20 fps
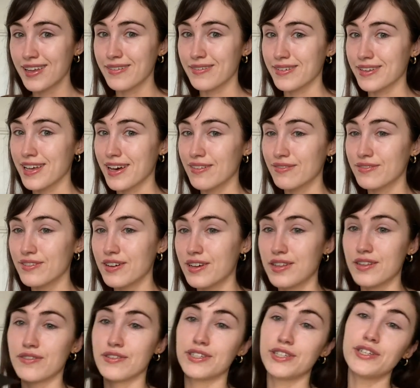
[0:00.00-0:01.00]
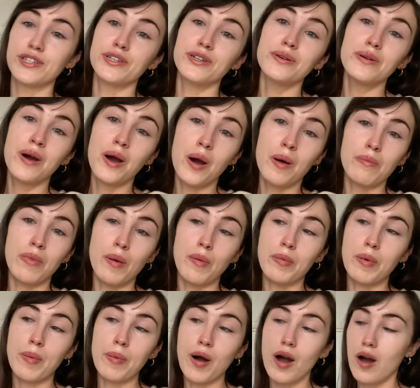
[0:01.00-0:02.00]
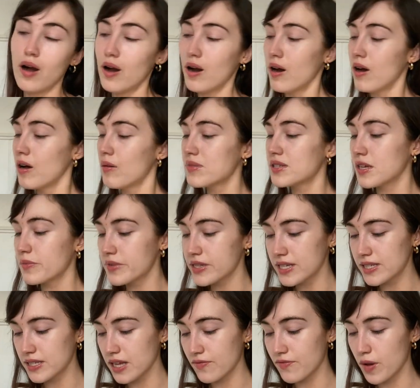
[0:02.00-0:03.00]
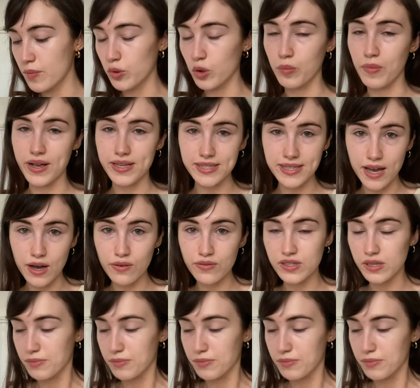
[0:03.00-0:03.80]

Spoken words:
without further ado, some of this stuff I bought myself.